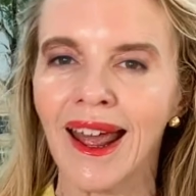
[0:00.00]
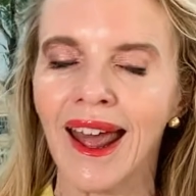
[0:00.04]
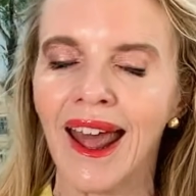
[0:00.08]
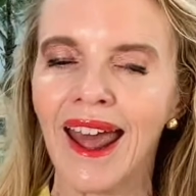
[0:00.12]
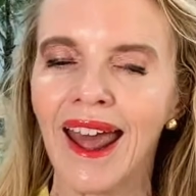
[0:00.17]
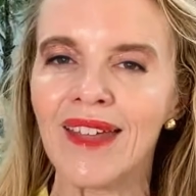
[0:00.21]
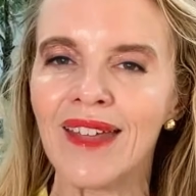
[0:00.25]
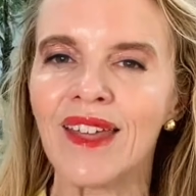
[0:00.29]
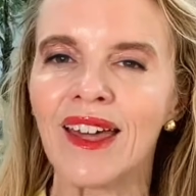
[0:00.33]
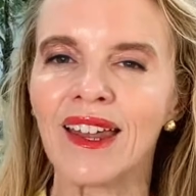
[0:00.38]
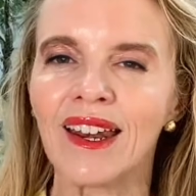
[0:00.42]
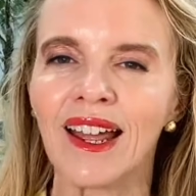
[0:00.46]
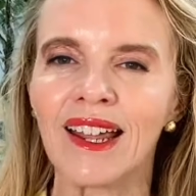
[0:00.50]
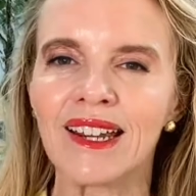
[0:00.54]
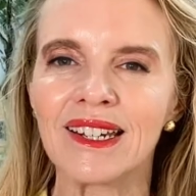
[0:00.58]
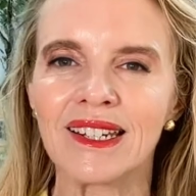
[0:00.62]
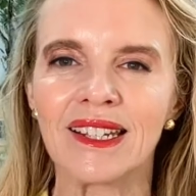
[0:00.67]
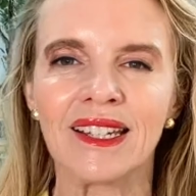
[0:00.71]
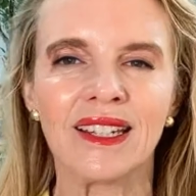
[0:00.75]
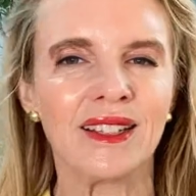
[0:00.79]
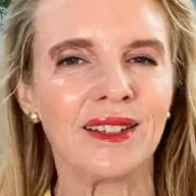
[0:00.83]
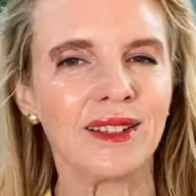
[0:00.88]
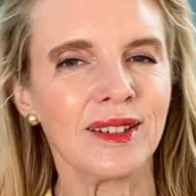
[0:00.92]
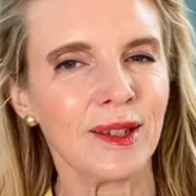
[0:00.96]
And that idea
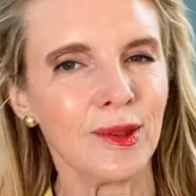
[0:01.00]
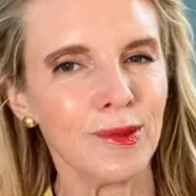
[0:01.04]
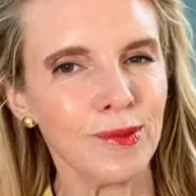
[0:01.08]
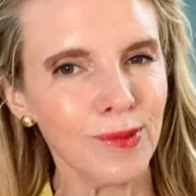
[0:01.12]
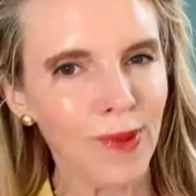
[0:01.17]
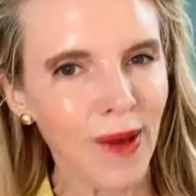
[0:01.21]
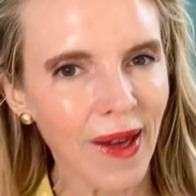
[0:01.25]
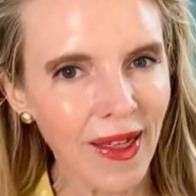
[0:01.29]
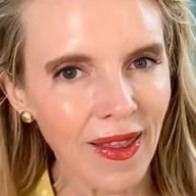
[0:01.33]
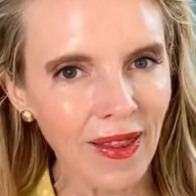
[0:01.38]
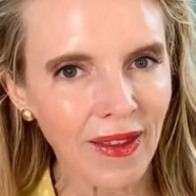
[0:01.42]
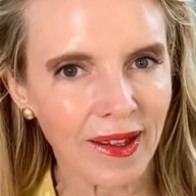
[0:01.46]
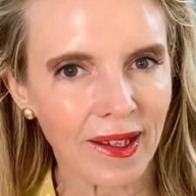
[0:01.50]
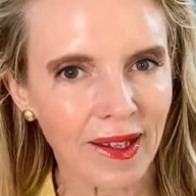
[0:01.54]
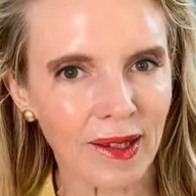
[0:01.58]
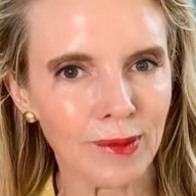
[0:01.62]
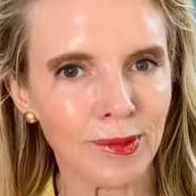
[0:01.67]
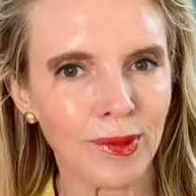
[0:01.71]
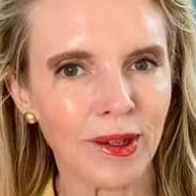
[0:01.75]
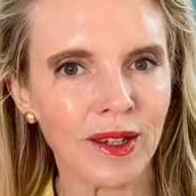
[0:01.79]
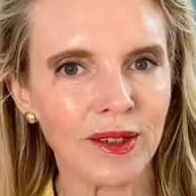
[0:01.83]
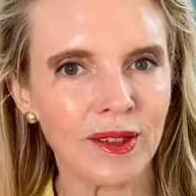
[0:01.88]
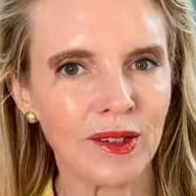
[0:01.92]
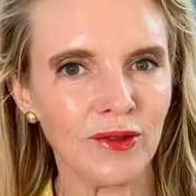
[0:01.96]
is compelling
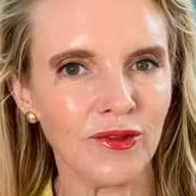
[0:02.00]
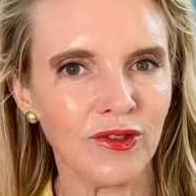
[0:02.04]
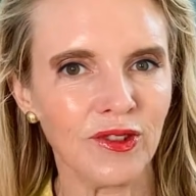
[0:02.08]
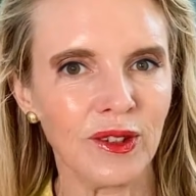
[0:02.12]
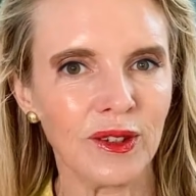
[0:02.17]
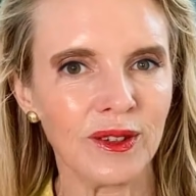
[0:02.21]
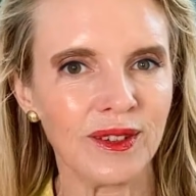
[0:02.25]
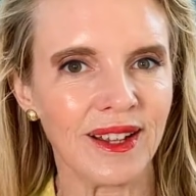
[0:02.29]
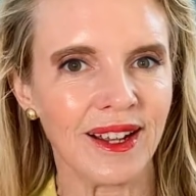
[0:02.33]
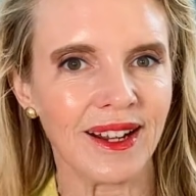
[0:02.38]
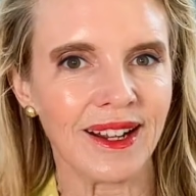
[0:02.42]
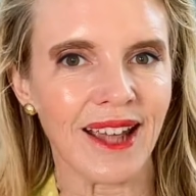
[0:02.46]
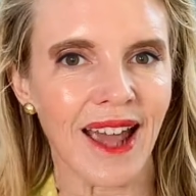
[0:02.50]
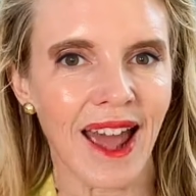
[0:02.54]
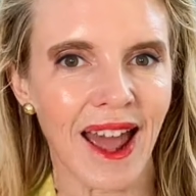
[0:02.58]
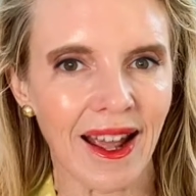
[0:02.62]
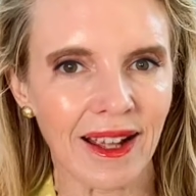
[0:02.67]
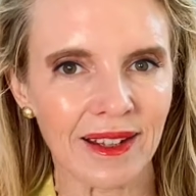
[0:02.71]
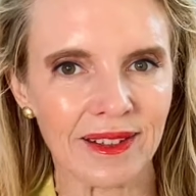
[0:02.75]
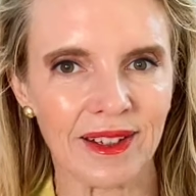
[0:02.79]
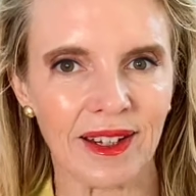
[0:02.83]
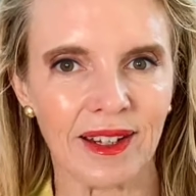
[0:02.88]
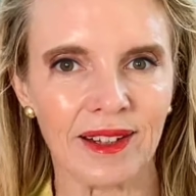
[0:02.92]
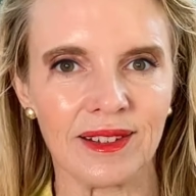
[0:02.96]
because it feels like
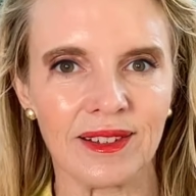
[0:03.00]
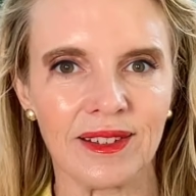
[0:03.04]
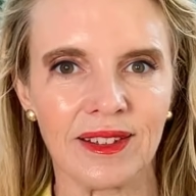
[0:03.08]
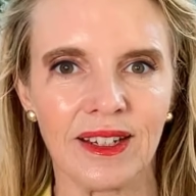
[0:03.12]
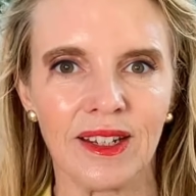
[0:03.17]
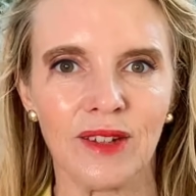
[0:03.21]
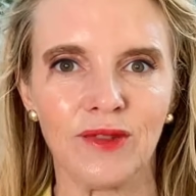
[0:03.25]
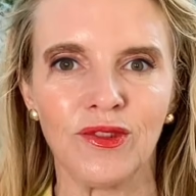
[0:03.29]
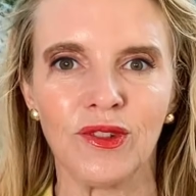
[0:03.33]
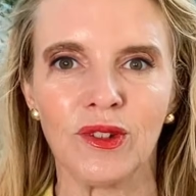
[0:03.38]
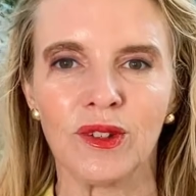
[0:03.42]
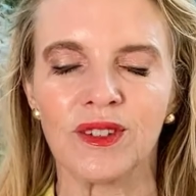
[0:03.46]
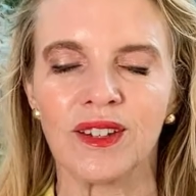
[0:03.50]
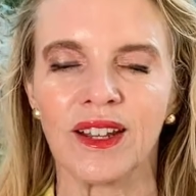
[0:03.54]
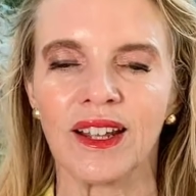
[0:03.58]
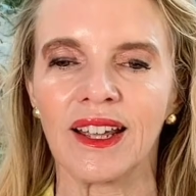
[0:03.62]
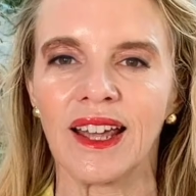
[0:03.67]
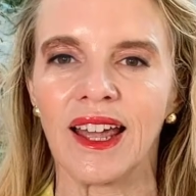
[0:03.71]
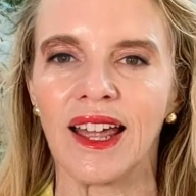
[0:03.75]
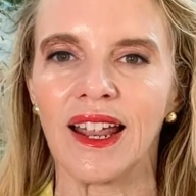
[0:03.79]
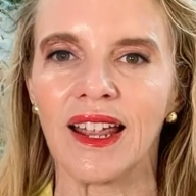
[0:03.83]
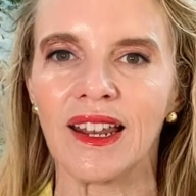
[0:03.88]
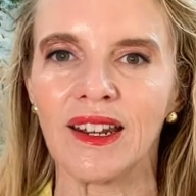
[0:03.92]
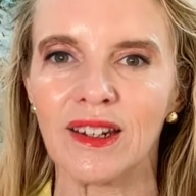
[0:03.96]
access. It feels like
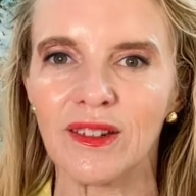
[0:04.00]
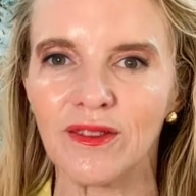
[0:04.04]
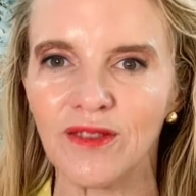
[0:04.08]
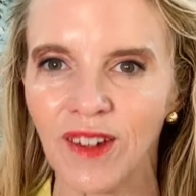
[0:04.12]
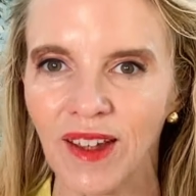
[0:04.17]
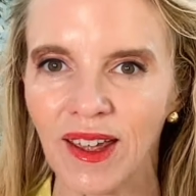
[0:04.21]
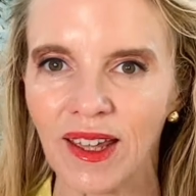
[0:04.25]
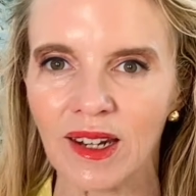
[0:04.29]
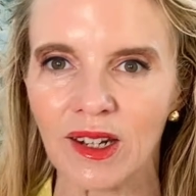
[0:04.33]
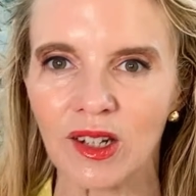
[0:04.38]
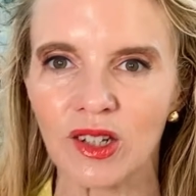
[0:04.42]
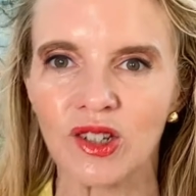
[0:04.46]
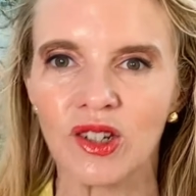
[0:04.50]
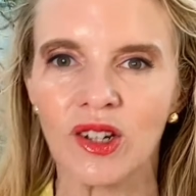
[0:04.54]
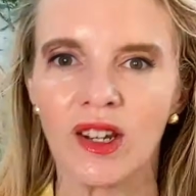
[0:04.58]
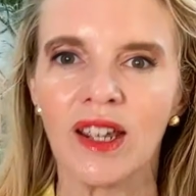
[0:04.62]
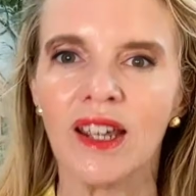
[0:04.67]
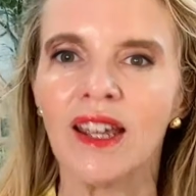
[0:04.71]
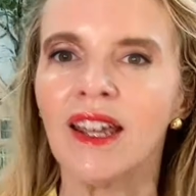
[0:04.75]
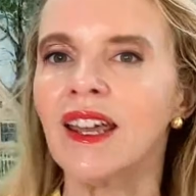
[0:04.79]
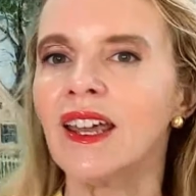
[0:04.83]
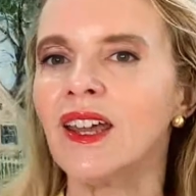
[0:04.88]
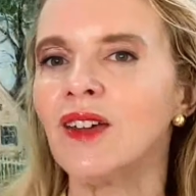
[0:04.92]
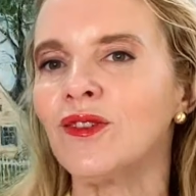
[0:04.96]
an advantage.
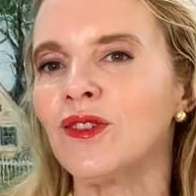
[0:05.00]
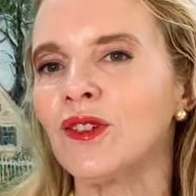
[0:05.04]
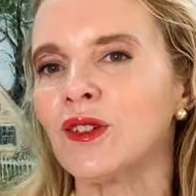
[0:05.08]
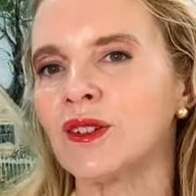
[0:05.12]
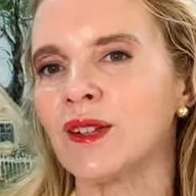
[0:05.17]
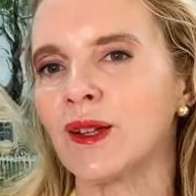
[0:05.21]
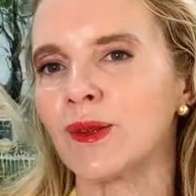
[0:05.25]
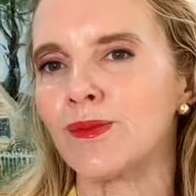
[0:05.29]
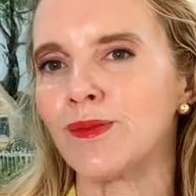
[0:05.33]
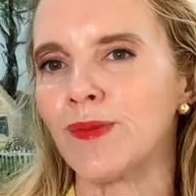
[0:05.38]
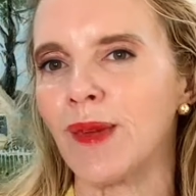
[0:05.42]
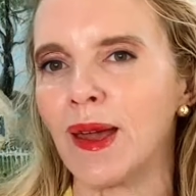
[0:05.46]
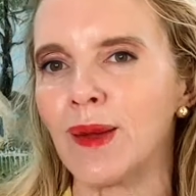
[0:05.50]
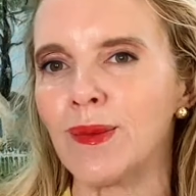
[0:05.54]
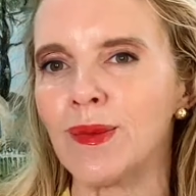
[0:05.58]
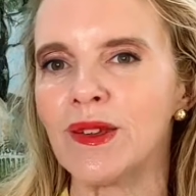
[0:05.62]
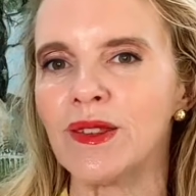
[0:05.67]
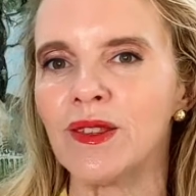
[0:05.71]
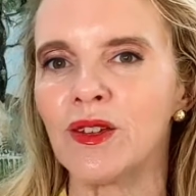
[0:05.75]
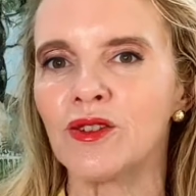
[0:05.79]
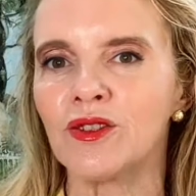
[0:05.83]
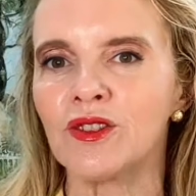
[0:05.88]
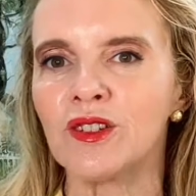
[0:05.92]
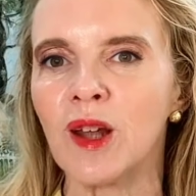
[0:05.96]
It feels like maybe
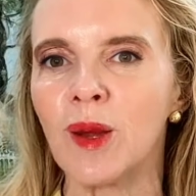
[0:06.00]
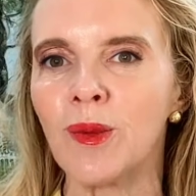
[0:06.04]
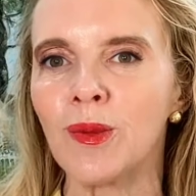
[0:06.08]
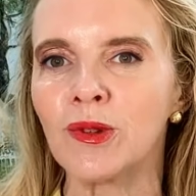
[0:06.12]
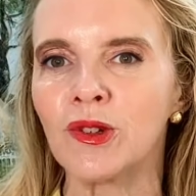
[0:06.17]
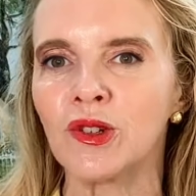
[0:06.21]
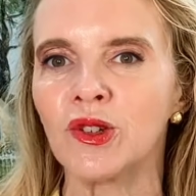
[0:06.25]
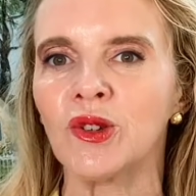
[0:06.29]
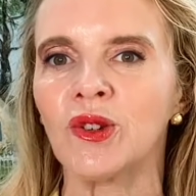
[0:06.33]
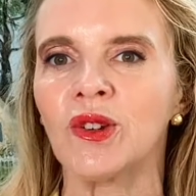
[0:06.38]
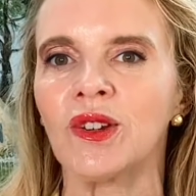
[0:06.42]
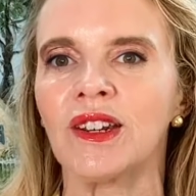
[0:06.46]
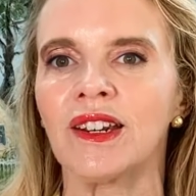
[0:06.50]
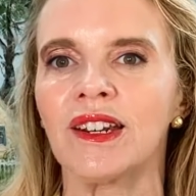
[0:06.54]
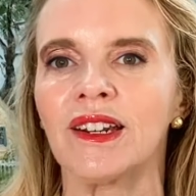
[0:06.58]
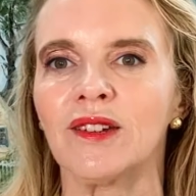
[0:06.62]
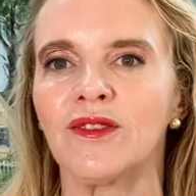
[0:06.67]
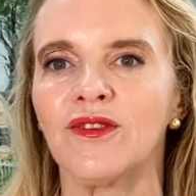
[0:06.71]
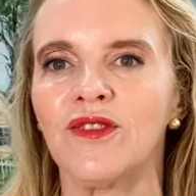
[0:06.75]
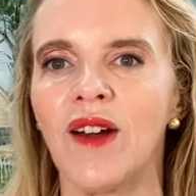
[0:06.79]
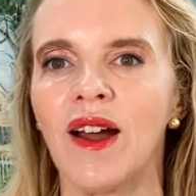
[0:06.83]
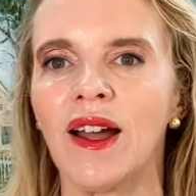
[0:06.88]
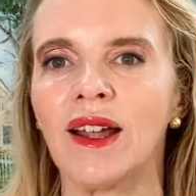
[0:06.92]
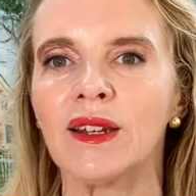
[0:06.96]
there's an opportunity to
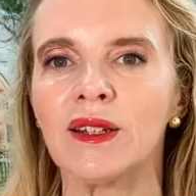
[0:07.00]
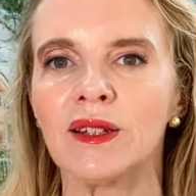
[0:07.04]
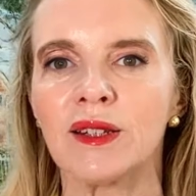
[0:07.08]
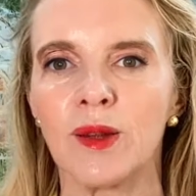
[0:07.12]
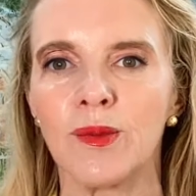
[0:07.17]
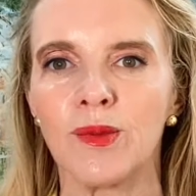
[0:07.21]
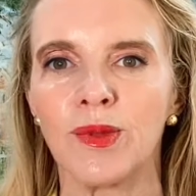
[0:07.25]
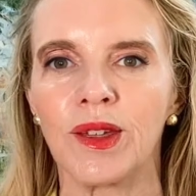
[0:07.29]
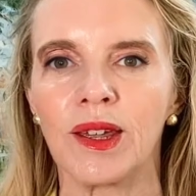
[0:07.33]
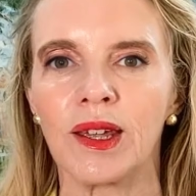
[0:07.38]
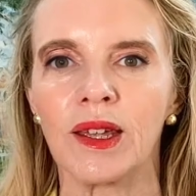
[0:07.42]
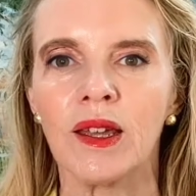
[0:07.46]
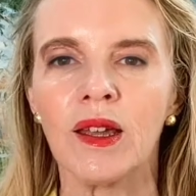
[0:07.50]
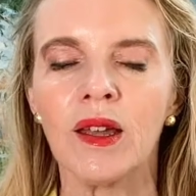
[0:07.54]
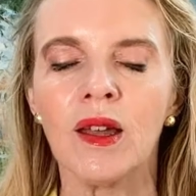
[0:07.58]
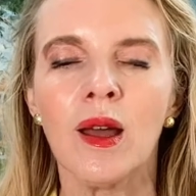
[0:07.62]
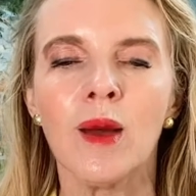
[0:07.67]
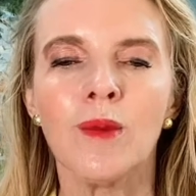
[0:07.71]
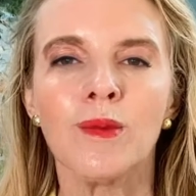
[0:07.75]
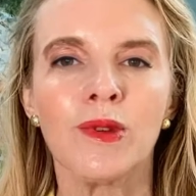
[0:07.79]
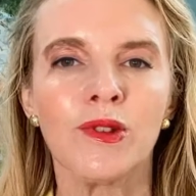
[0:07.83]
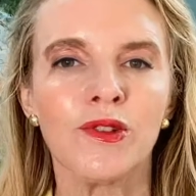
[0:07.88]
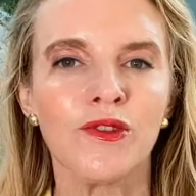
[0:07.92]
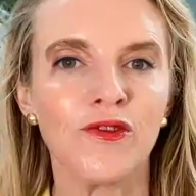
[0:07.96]
find something
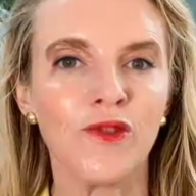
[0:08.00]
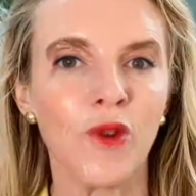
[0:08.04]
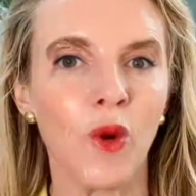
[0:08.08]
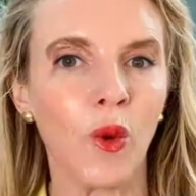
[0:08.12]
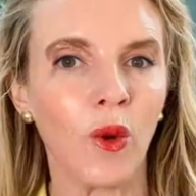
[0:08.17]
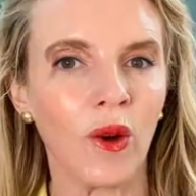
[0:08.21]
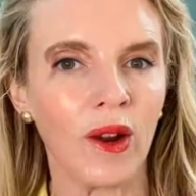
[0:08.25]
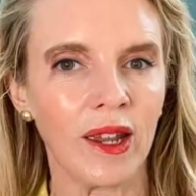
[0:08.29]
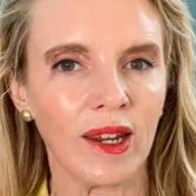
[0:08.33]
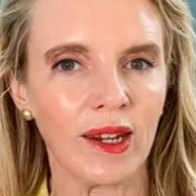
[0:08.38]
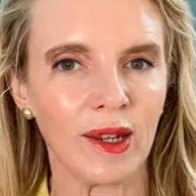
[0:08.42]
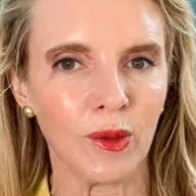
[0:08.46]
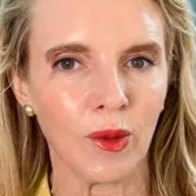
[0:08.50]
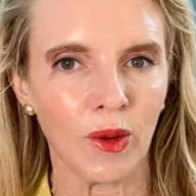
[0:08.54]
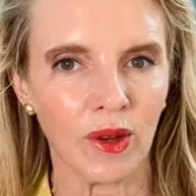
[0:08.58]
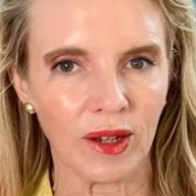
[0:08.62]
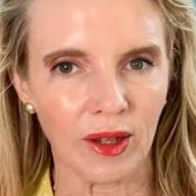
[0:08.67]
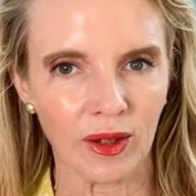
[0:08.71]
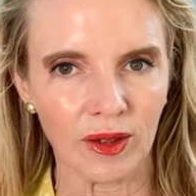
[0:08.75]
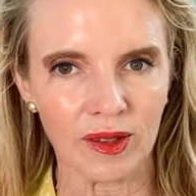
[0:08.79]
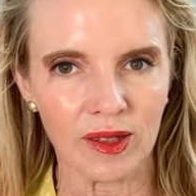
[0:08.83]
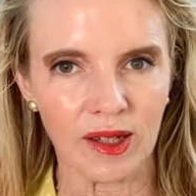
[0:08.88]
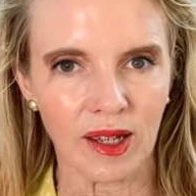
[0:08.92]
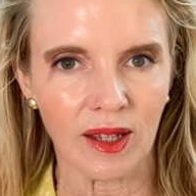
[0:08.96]
before anyone
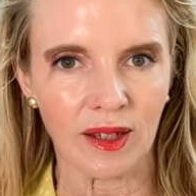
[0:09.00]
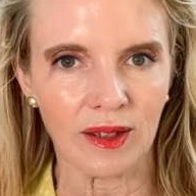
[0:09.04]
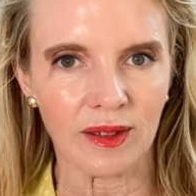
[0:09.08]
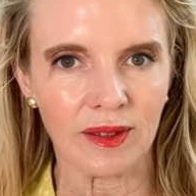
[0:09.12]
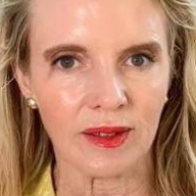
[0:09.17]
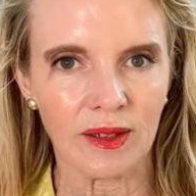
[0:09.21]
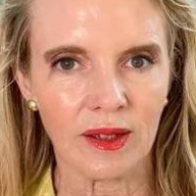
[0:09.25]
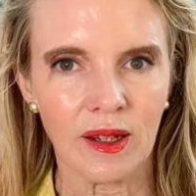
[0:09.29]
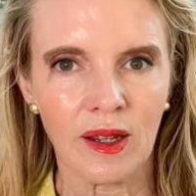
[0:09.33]
else does.